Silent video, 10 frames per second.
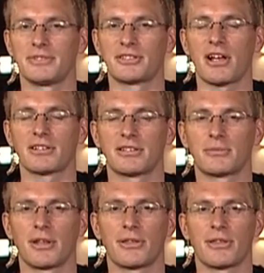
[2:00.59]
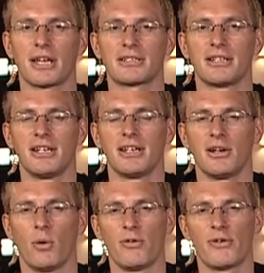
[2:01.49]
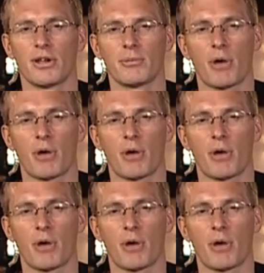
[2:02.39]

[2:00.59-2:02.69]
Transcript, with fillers: started with that awful